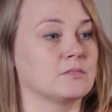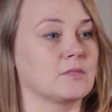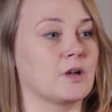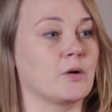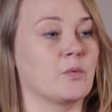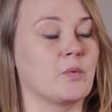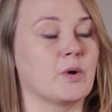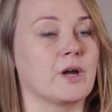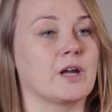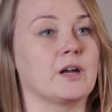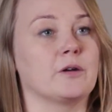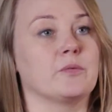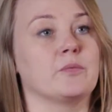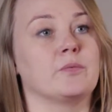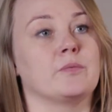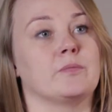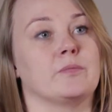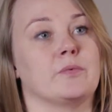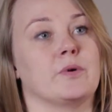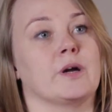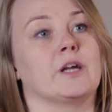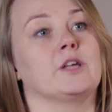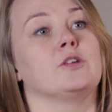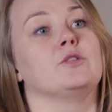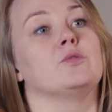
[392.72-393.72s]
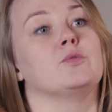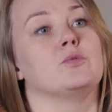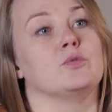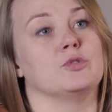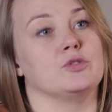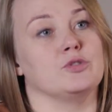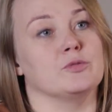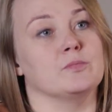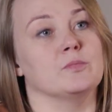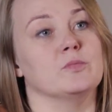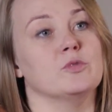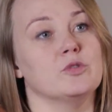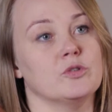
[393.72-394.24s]
aware where you
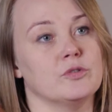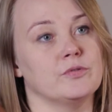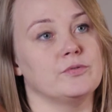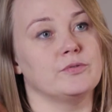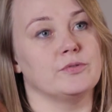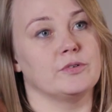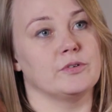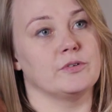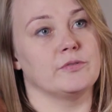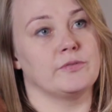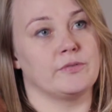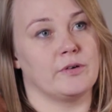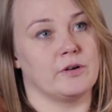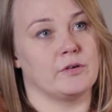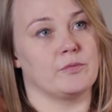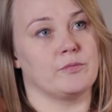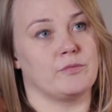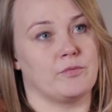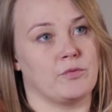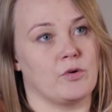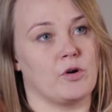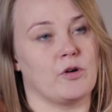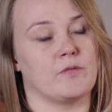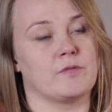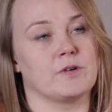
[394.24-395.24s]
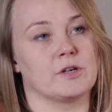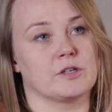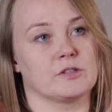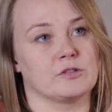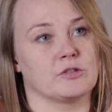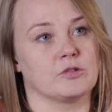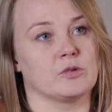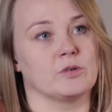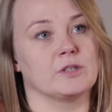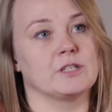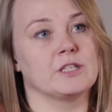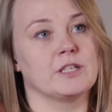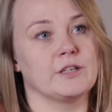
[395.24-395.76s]
could move forward,
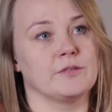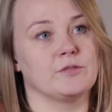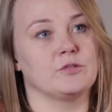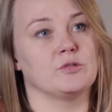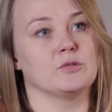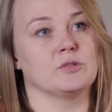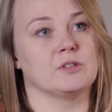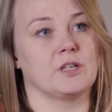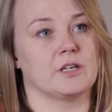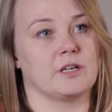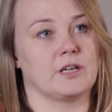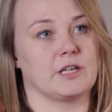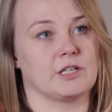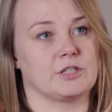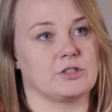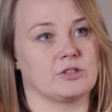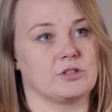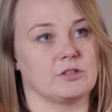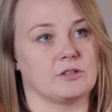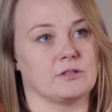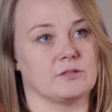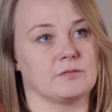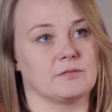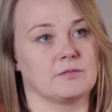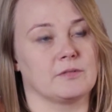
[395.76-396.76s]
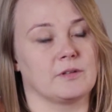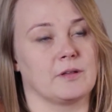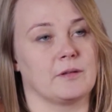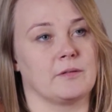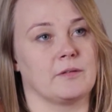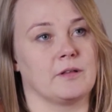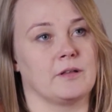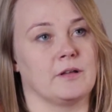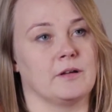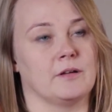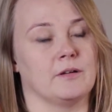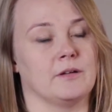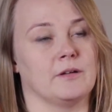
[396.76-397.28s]
so it gives you direction.
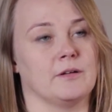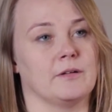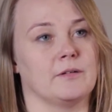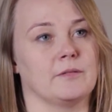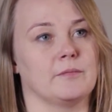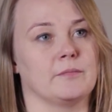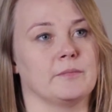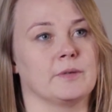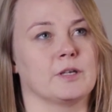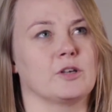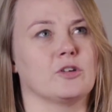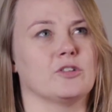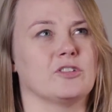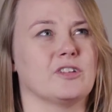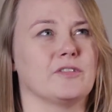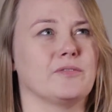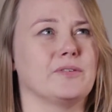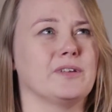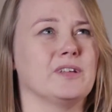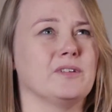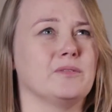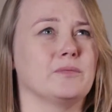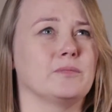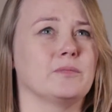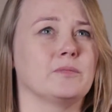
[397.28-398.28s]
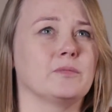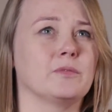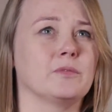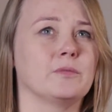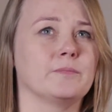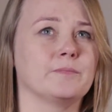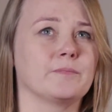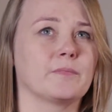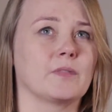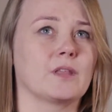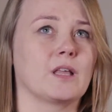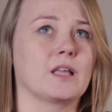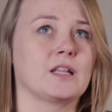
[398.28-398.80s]
Because I think,
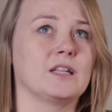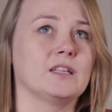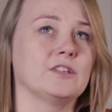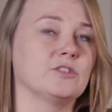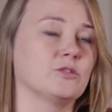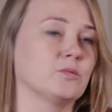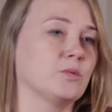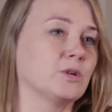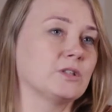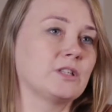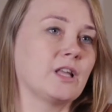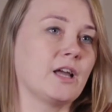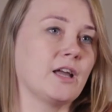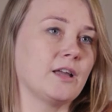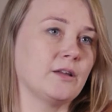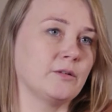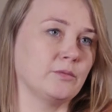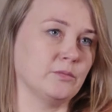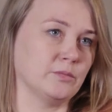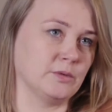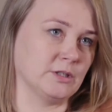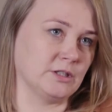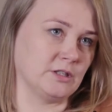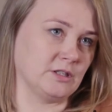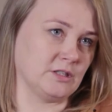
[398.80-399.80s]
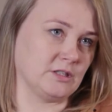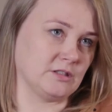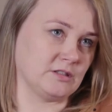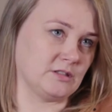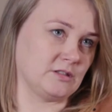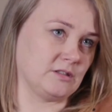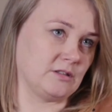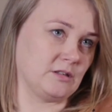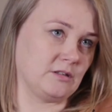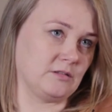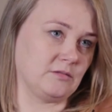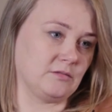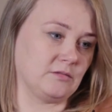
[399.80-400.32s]
at least what I
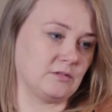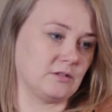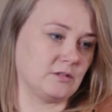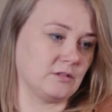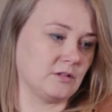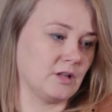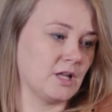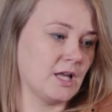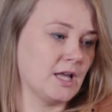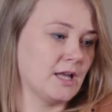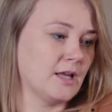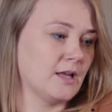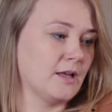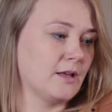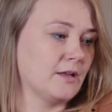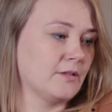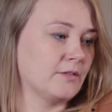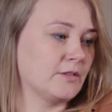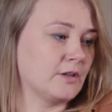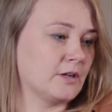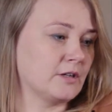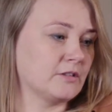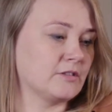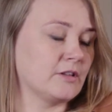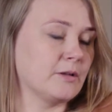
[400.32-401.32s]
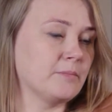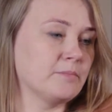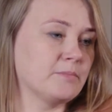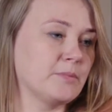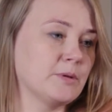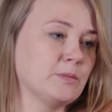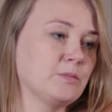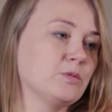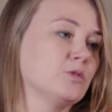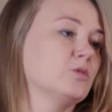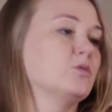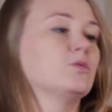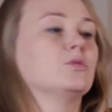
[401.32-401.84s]
witness, and there are some
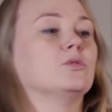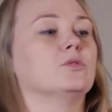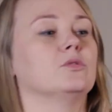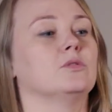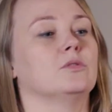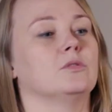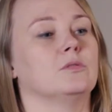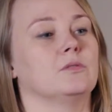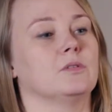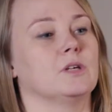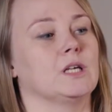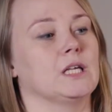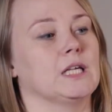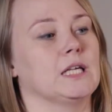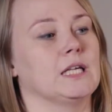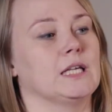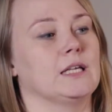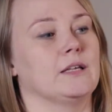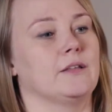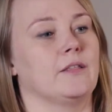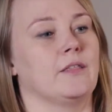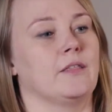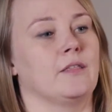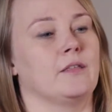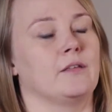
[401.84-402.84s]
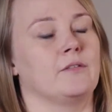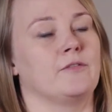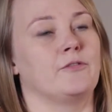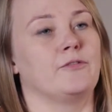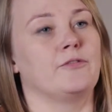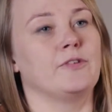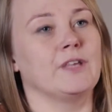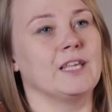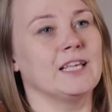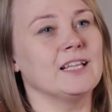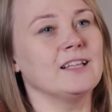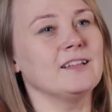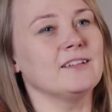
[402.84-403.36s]
people who
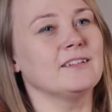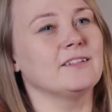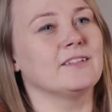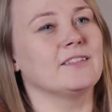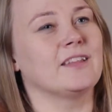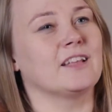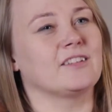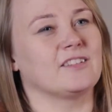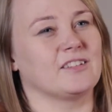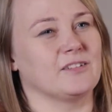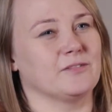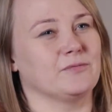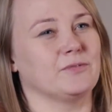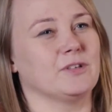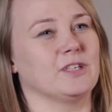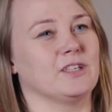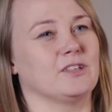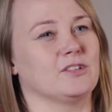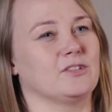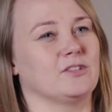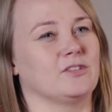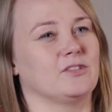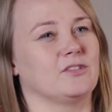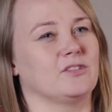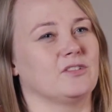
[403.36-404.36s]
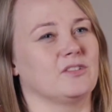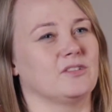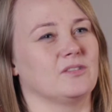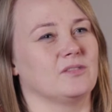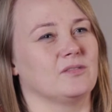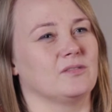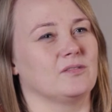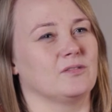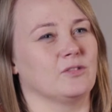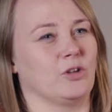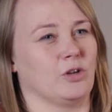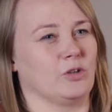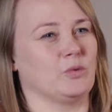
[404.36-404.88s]
feel that something is
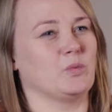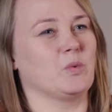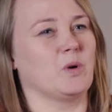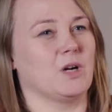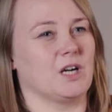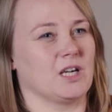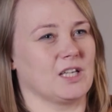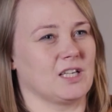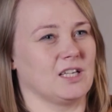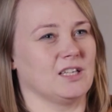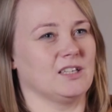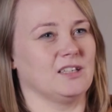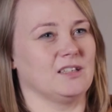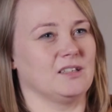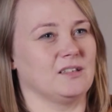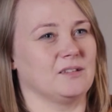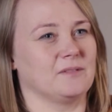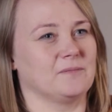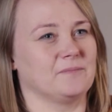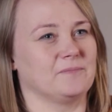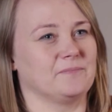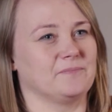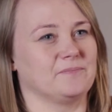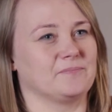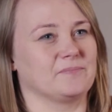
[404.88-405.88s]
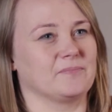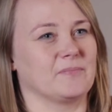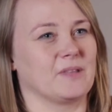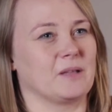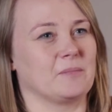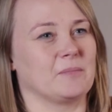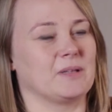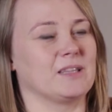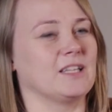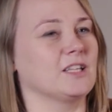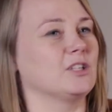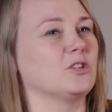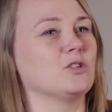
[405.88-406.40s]
not working,
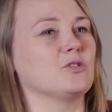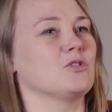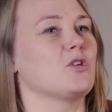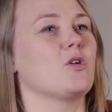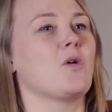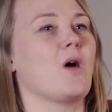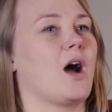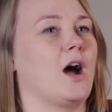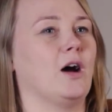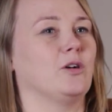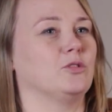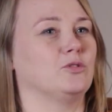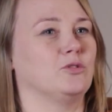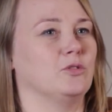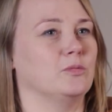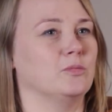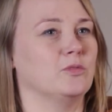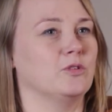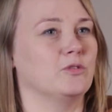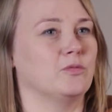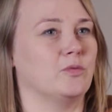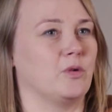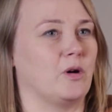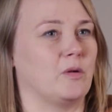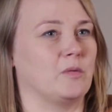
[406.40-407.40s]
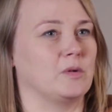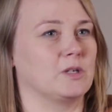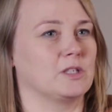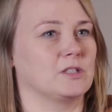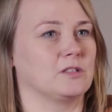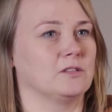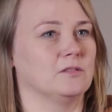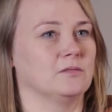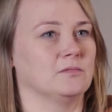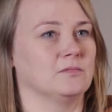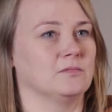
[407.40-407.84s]
but they don't know how to move forward.